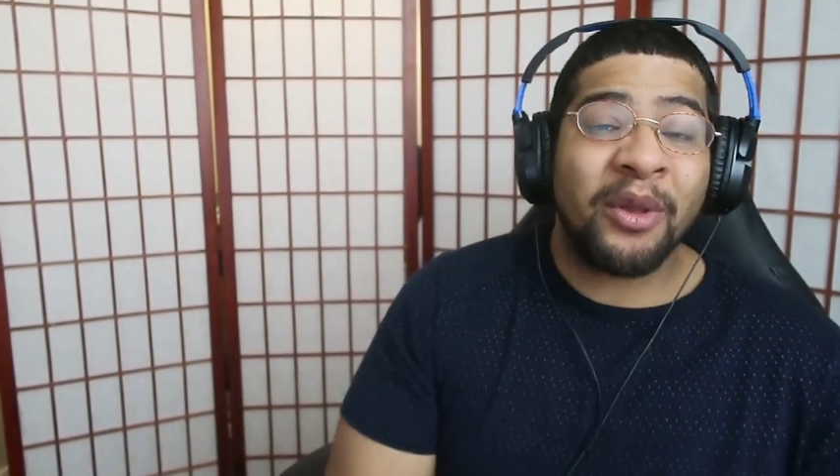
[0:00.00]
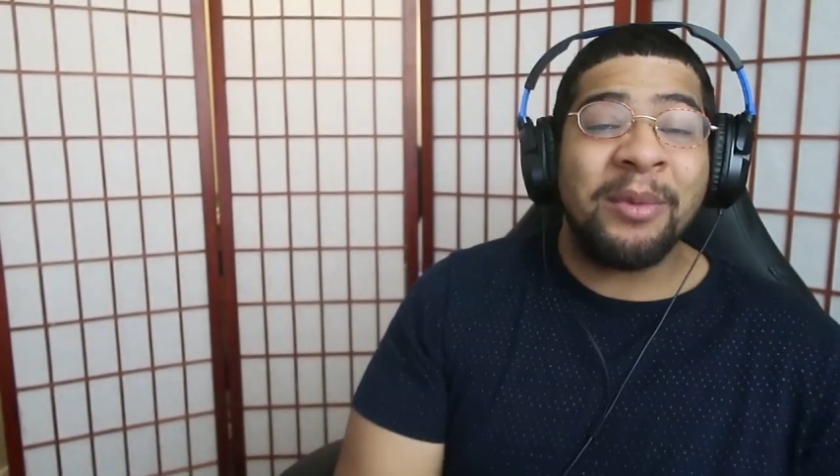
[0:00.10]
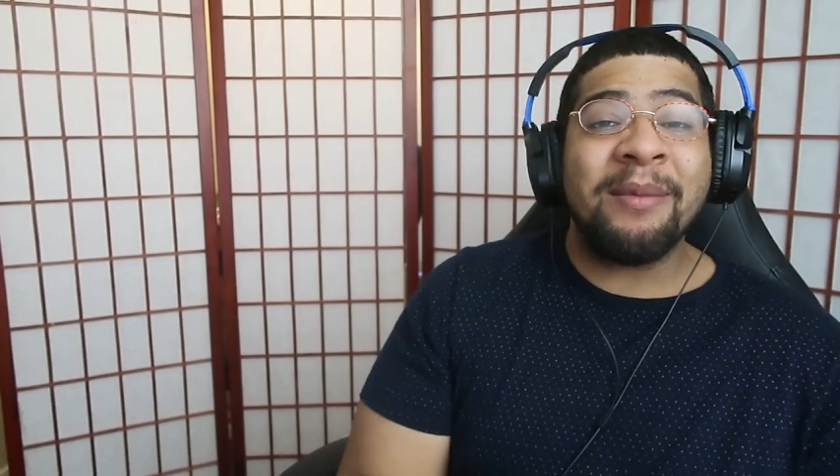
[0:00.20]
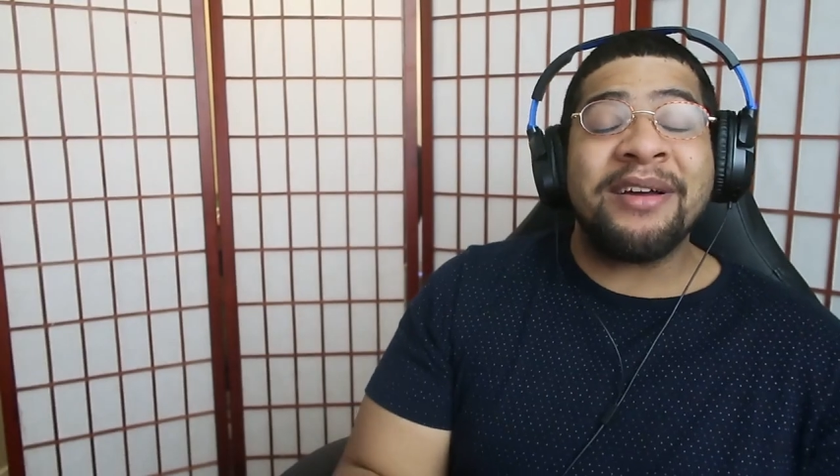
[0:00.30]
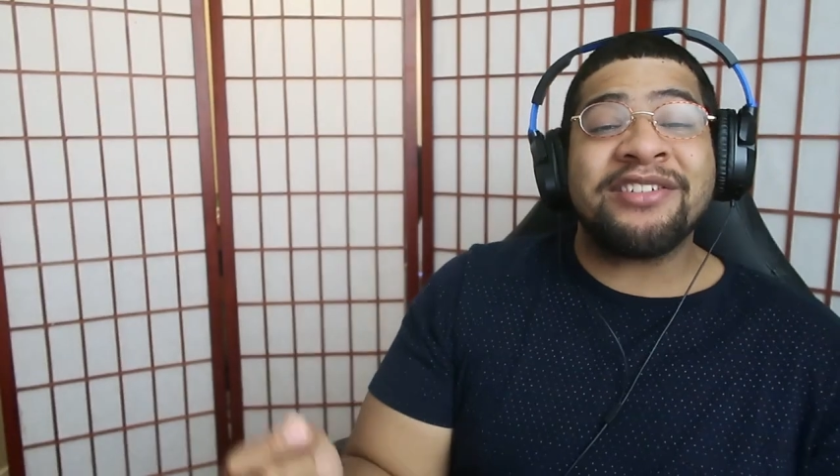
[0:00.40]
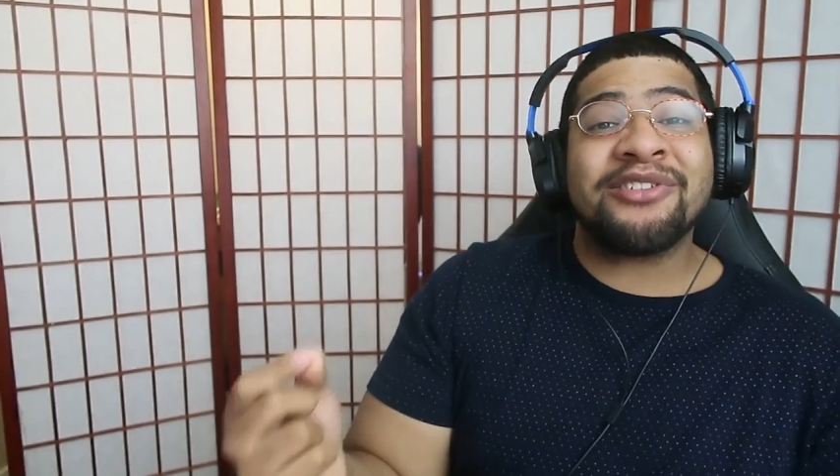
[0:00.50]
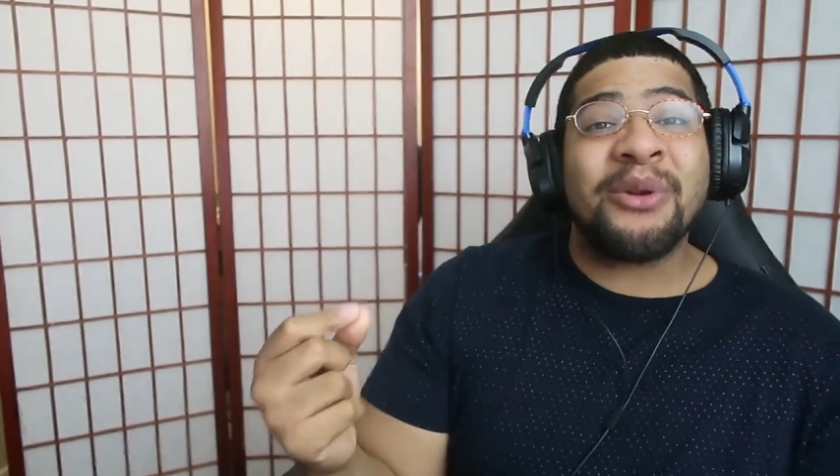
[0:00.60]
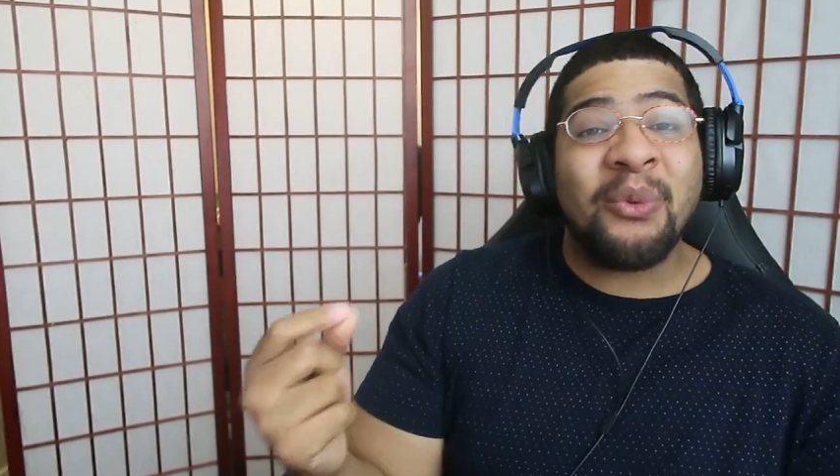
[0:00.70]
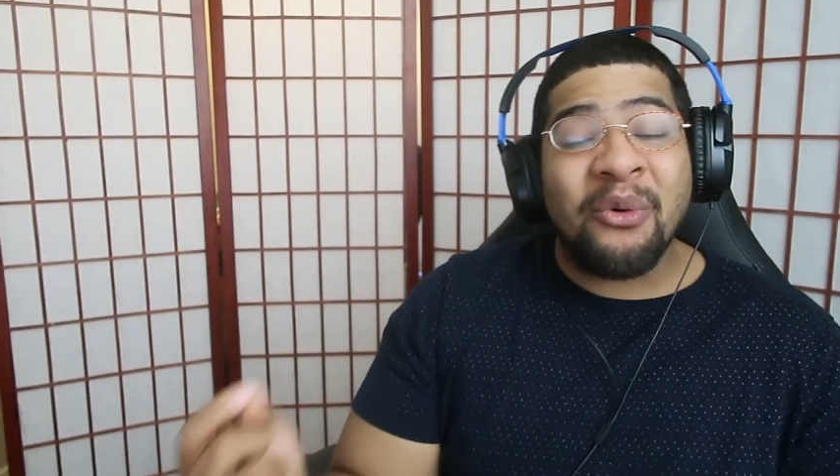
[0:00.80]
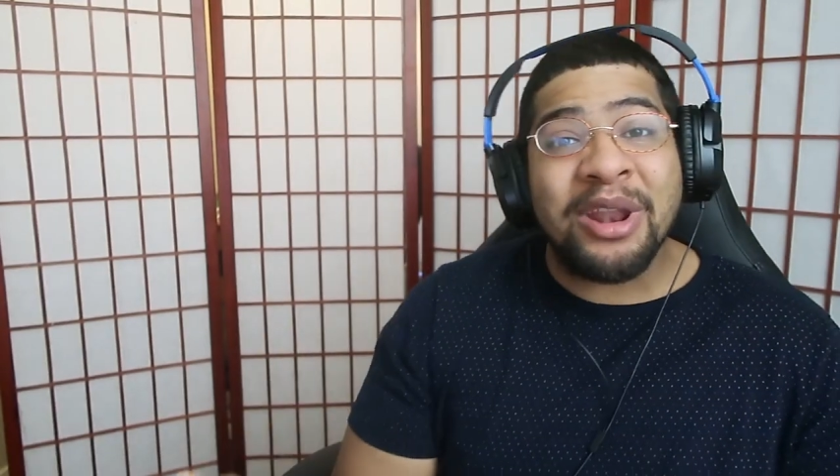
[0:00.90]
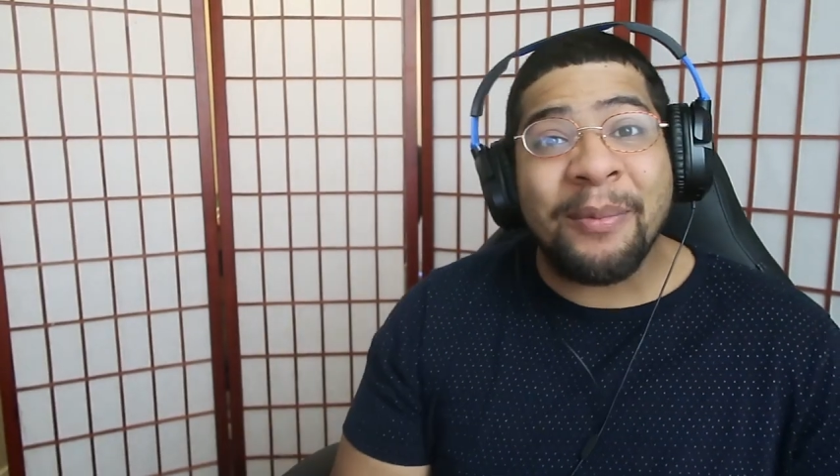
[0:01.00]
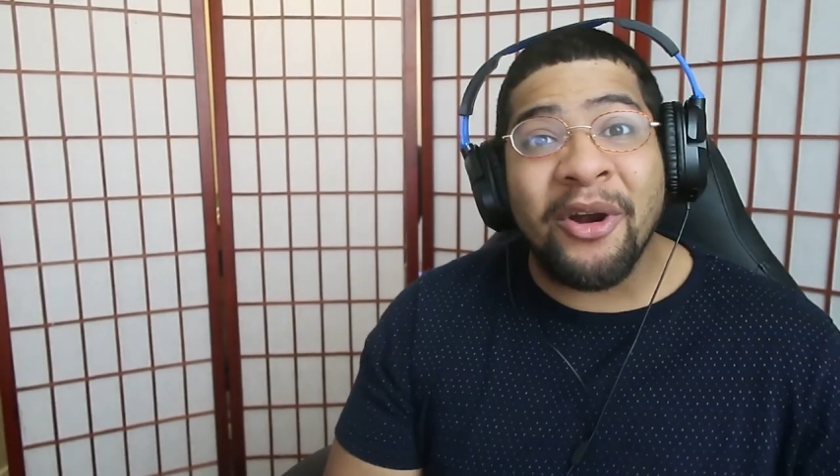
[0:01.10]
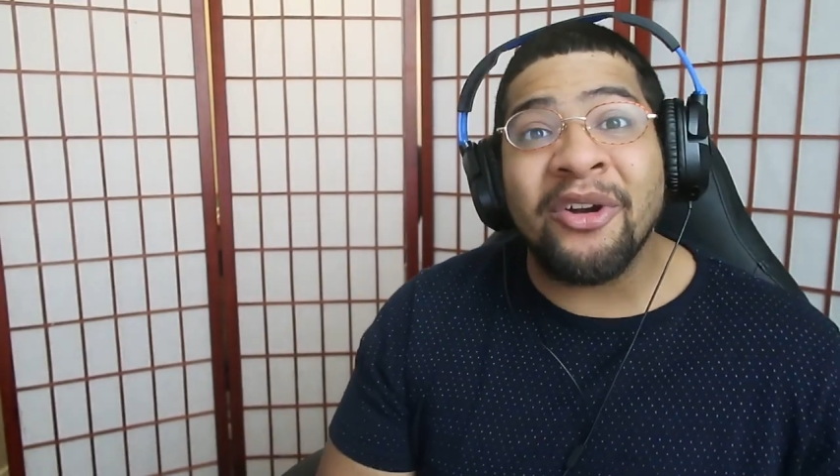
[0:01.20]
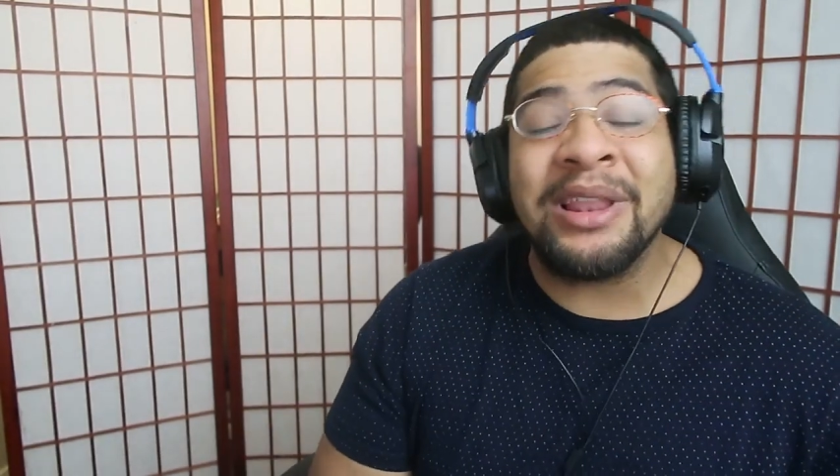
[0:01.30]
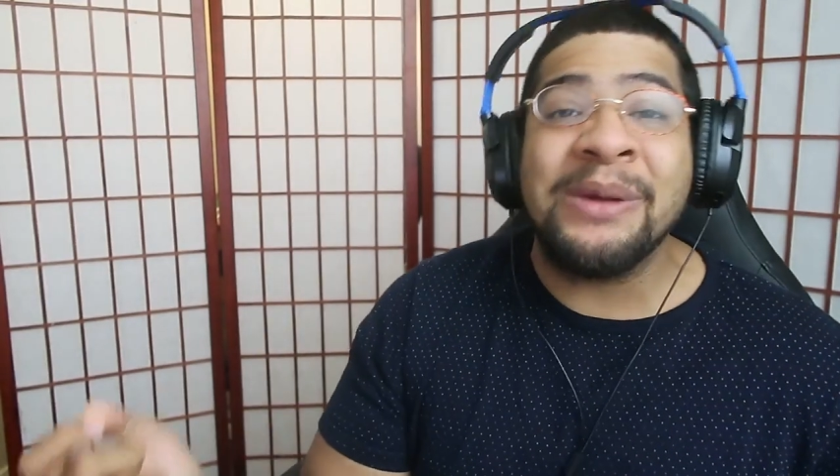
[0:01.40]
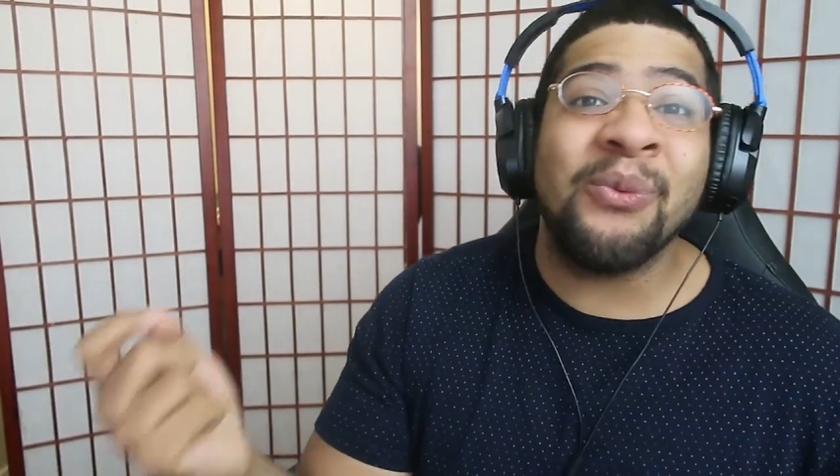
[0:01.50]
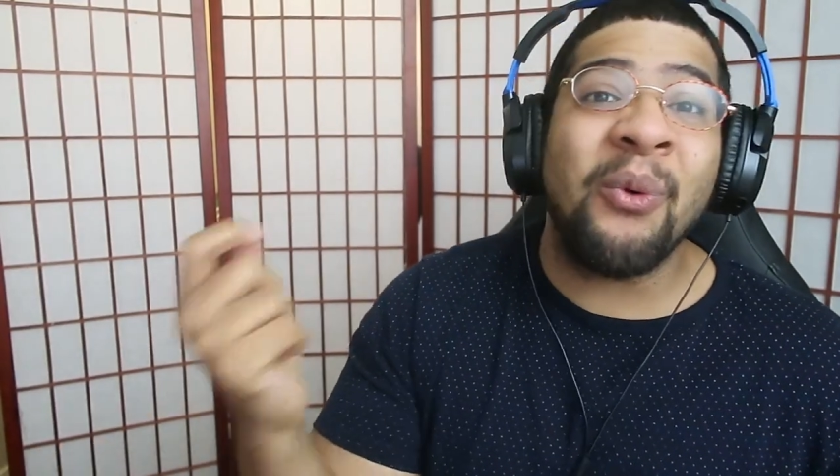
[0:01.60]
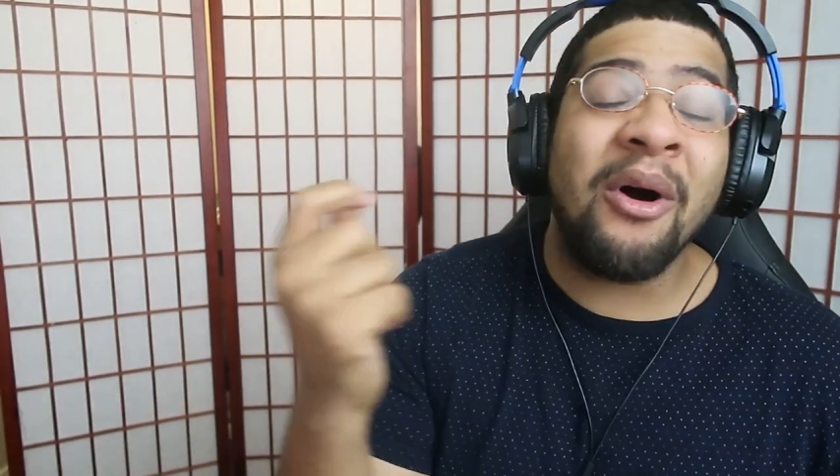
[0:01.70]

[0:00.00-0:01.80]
me and my sister had woken up early,